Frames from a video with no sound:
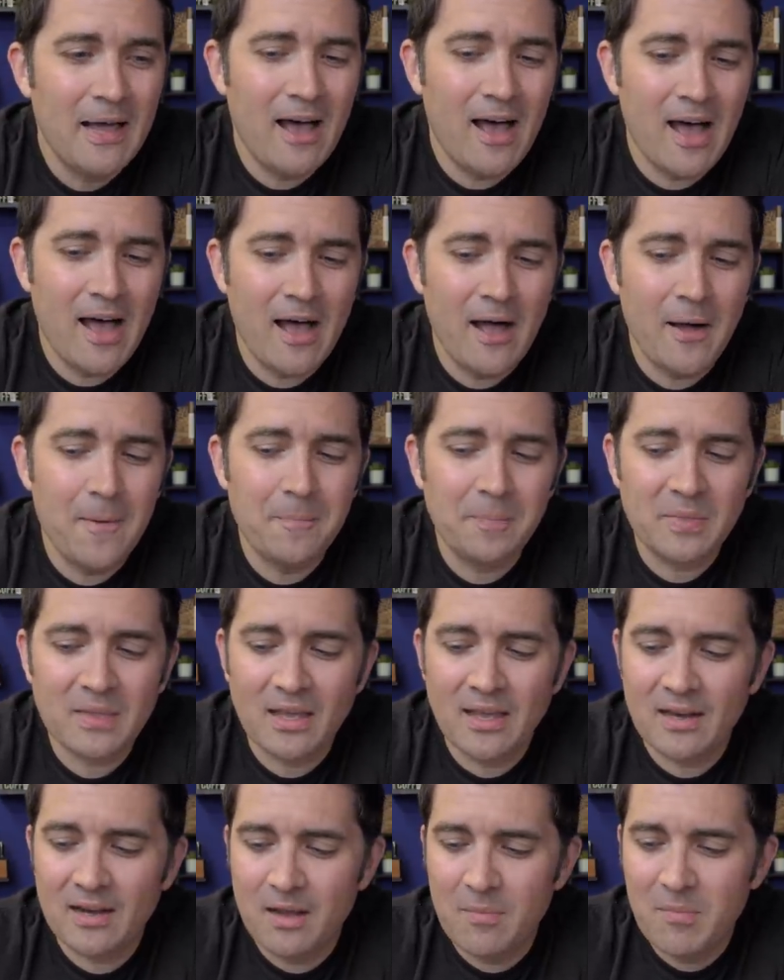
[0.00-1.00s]
Um,
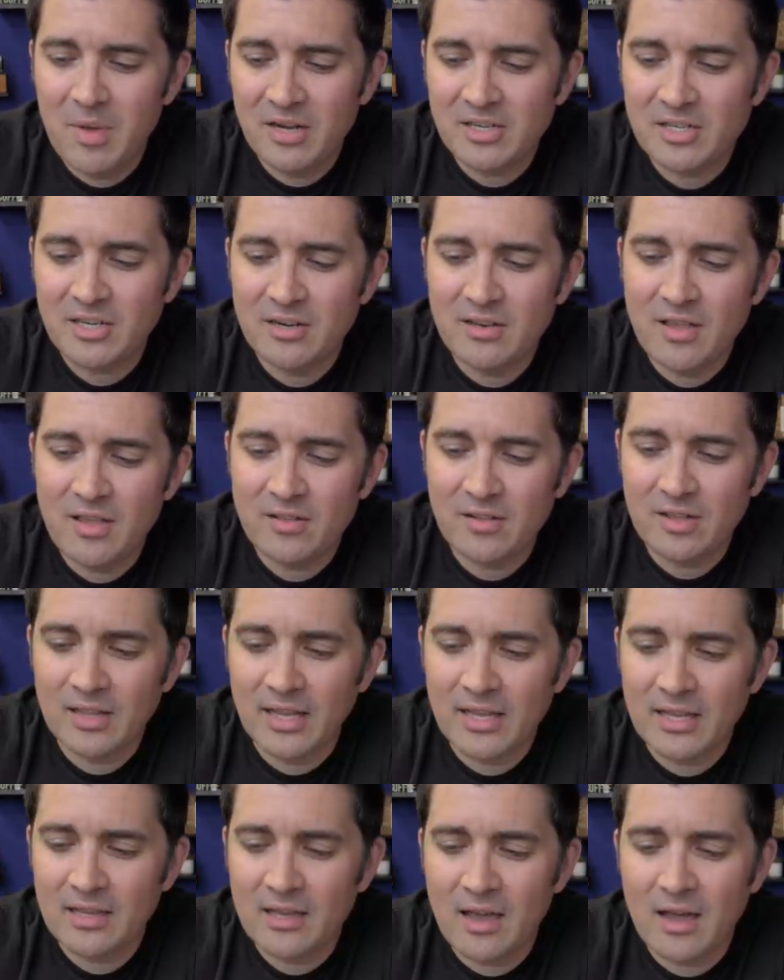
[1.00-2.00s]
and I mentioned, and they're
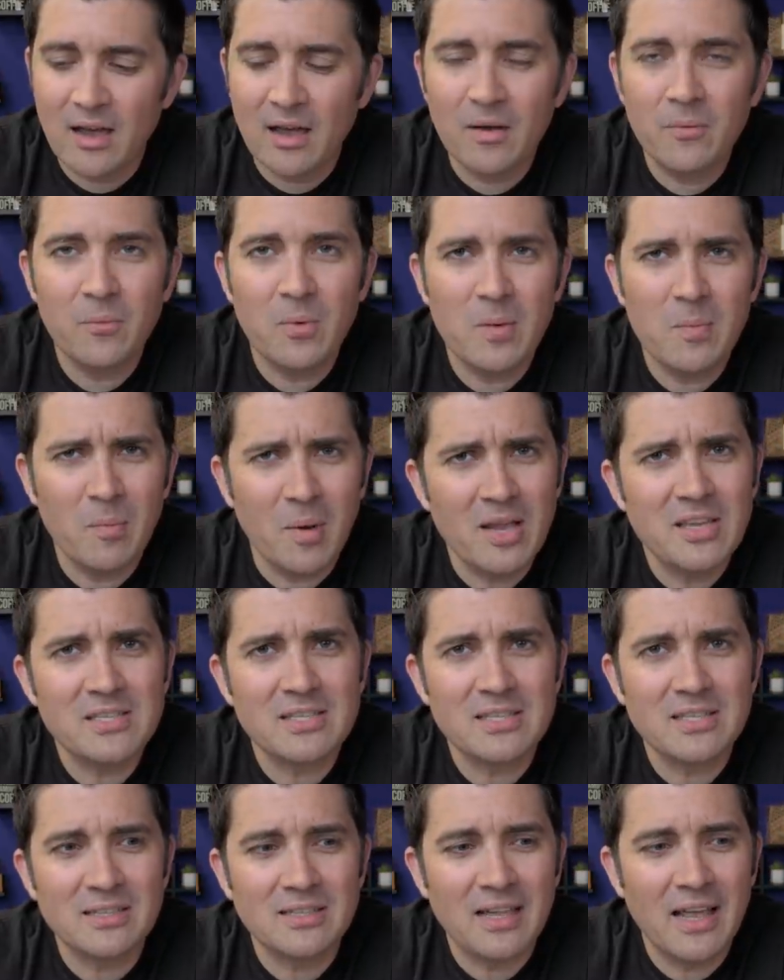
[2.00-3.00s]
like, yeah, we might
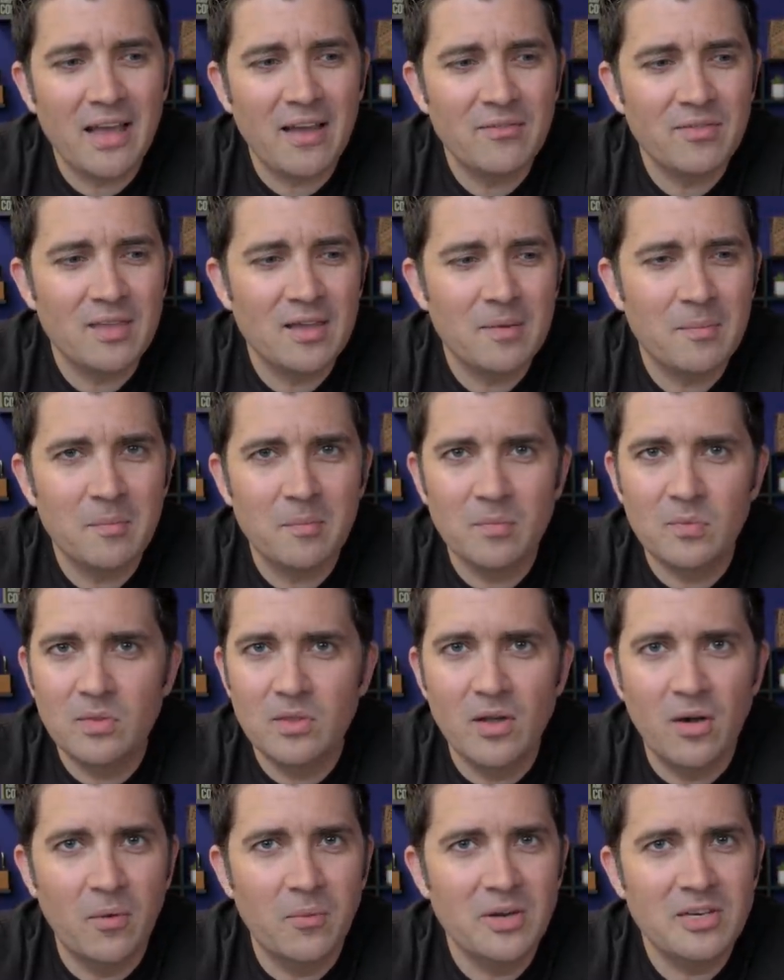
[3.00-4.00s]
still have them.
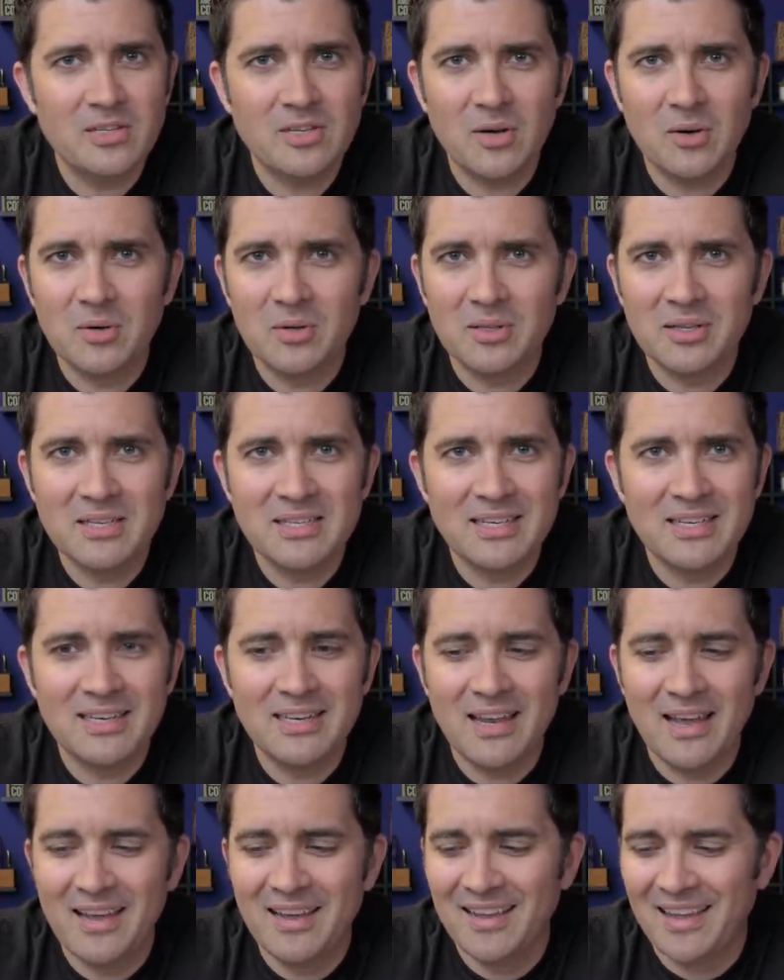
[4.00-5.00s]
No, we totally
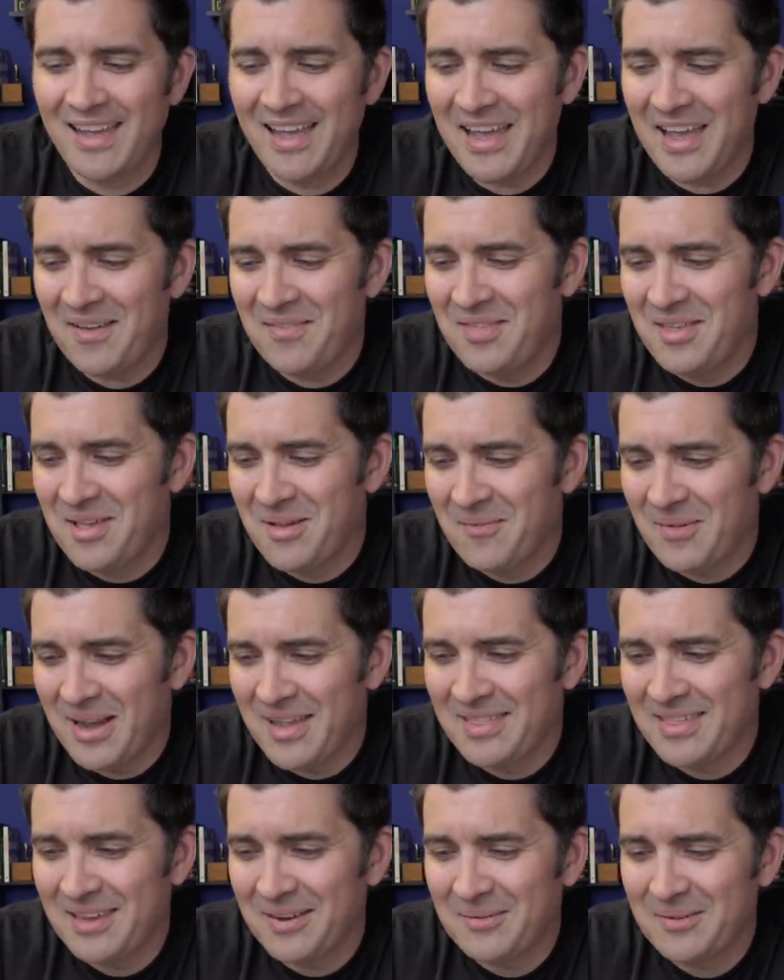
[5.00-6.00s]
didn't have them. I
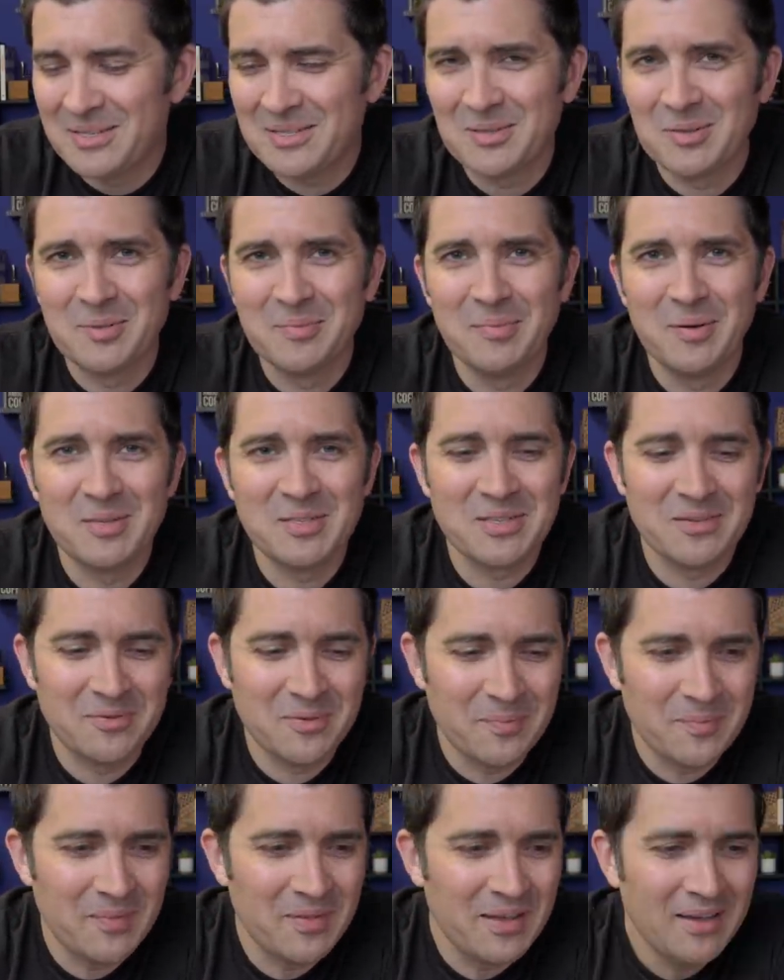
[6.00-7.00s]
think we sold most of
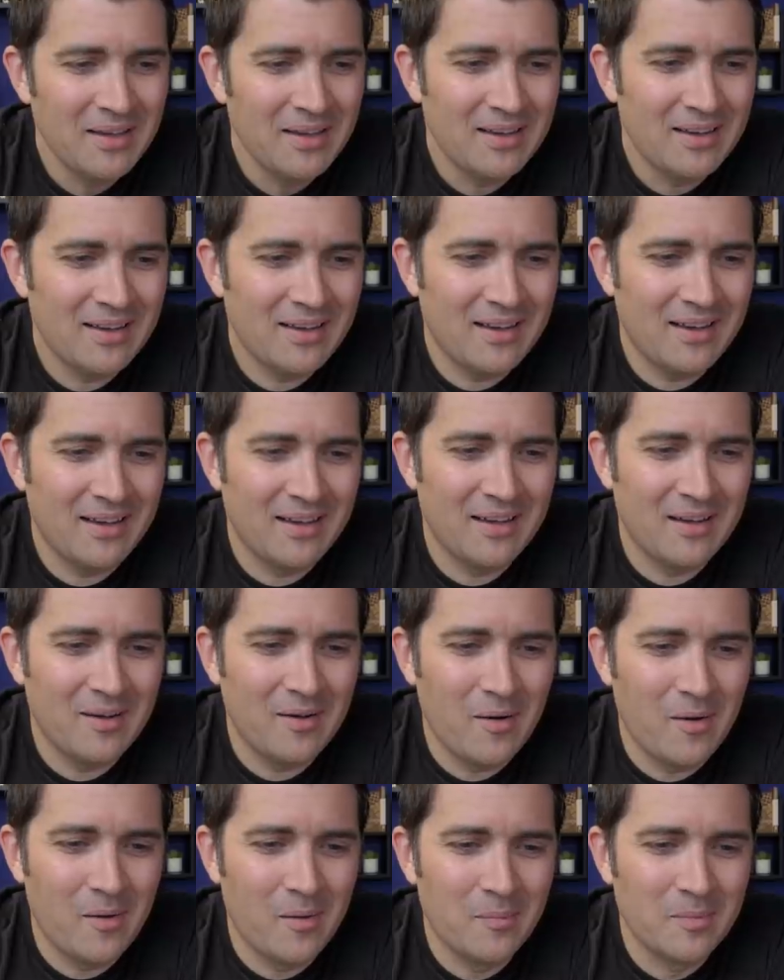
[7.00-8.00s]
them
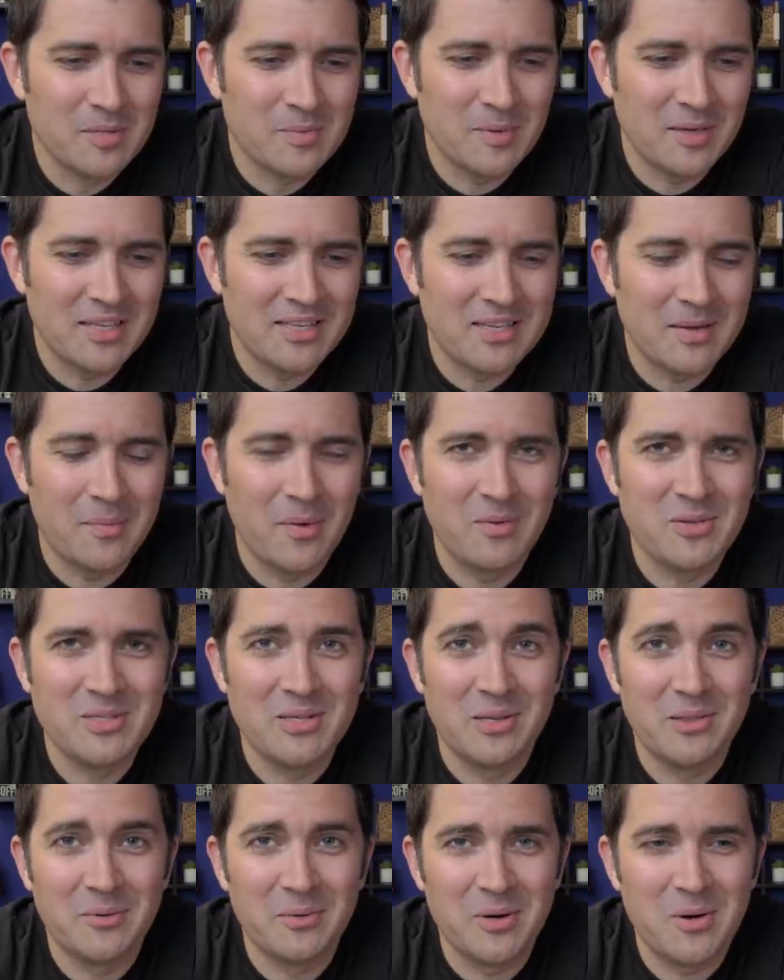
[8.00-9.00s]
uh, almost by the time I was
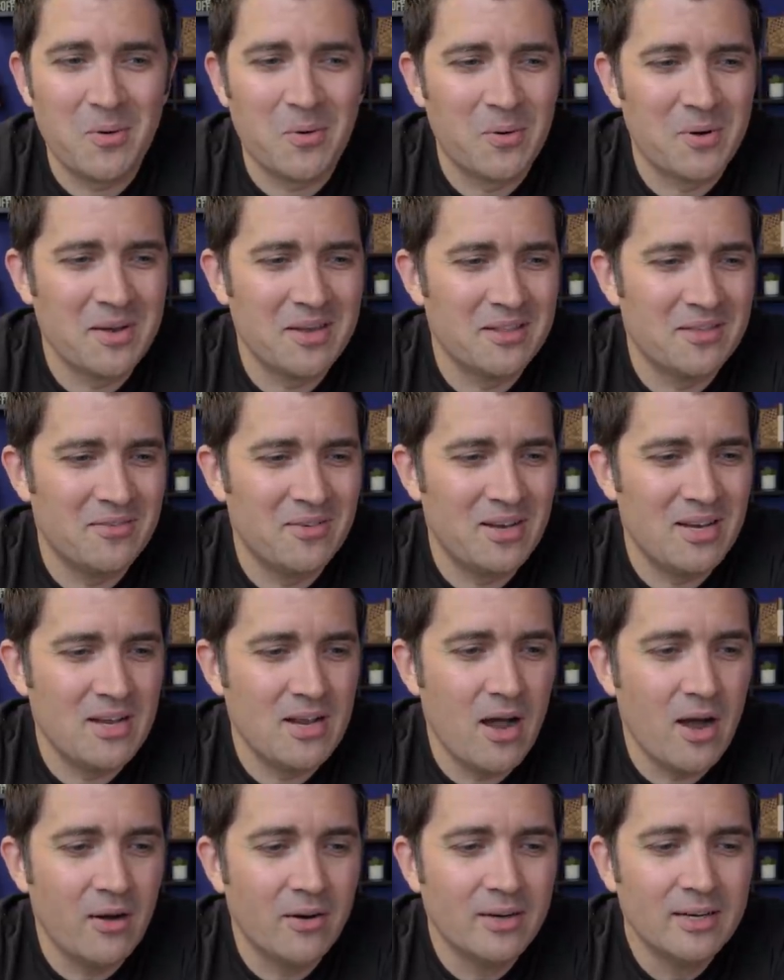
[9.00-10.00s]
done the recording of the
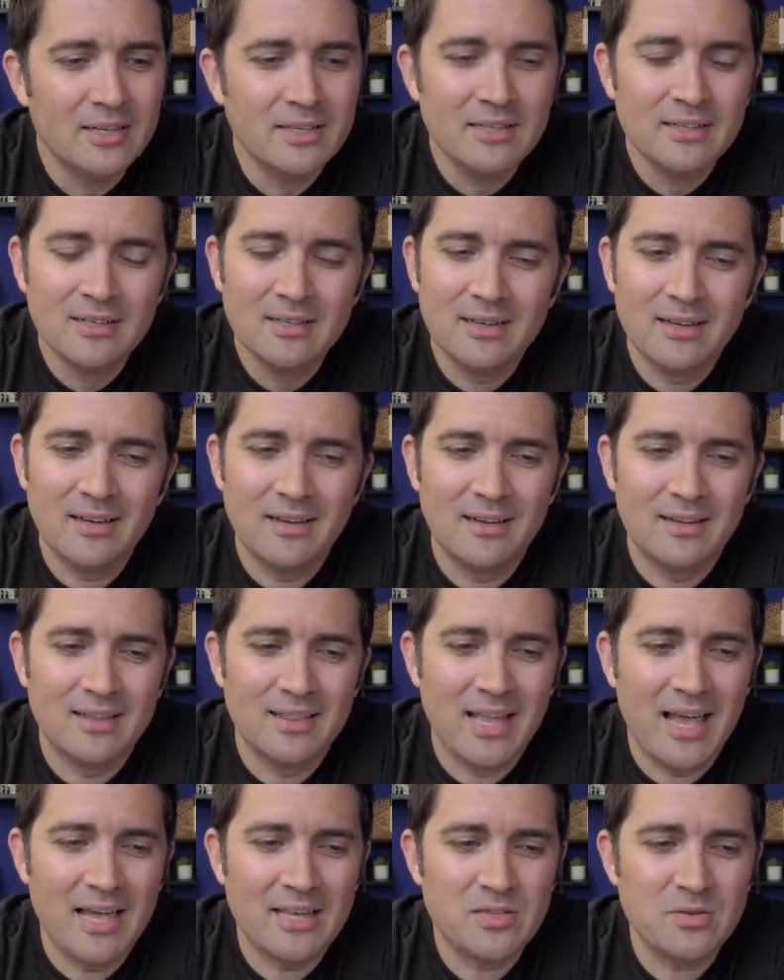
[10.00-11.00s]
video uh,
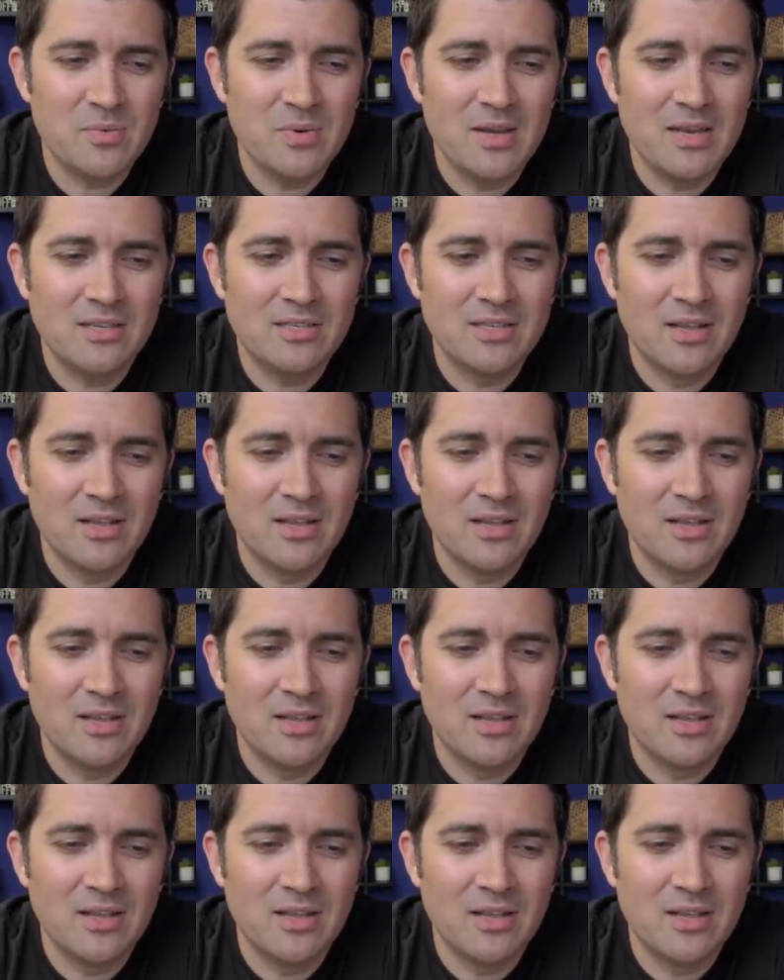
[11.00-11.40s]
last week.